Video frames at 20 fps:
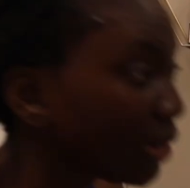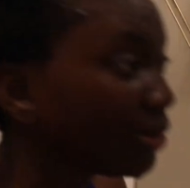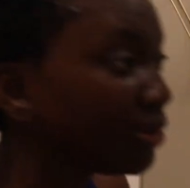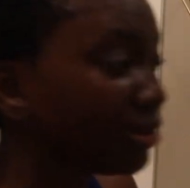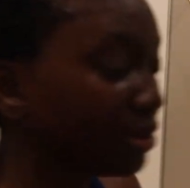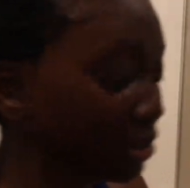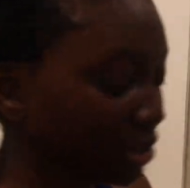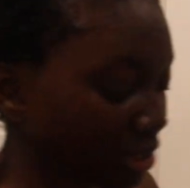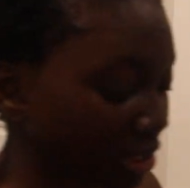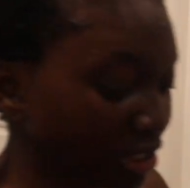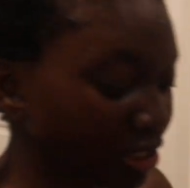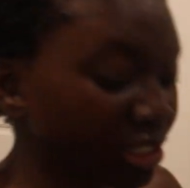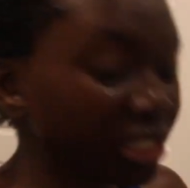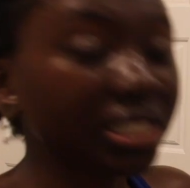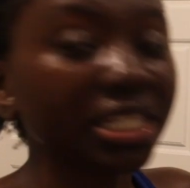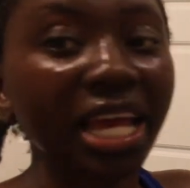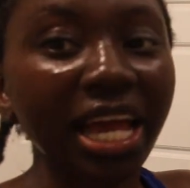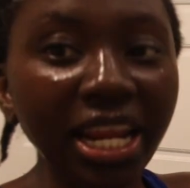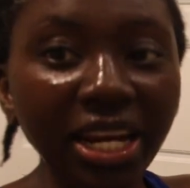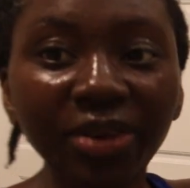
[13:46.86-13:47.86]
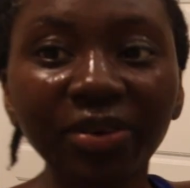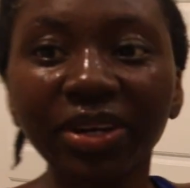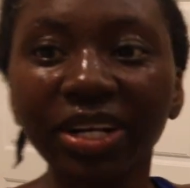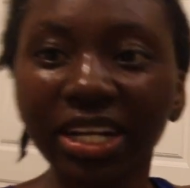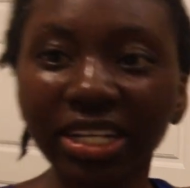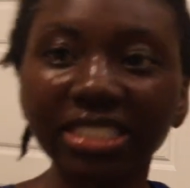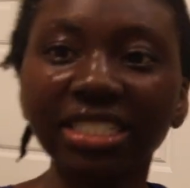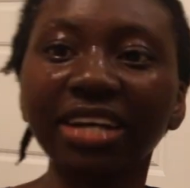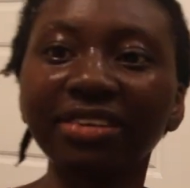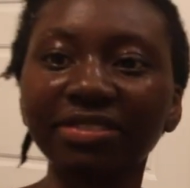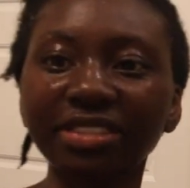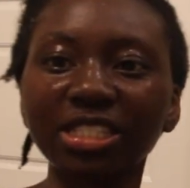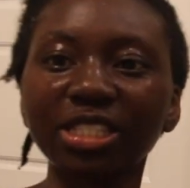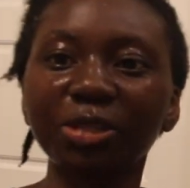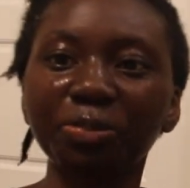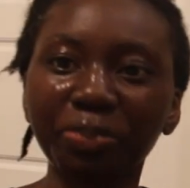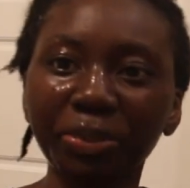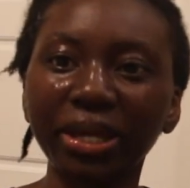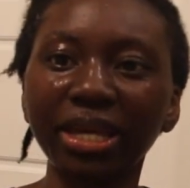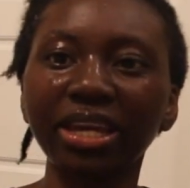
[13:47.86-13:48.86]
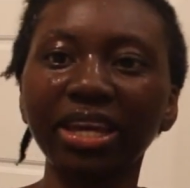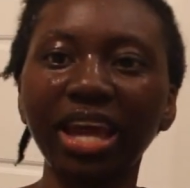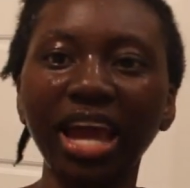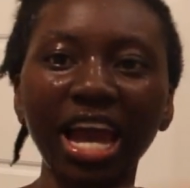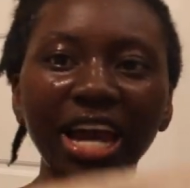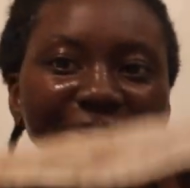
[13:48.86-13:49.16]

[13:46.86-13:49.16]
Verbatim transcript: I don't, does anyone else have to spit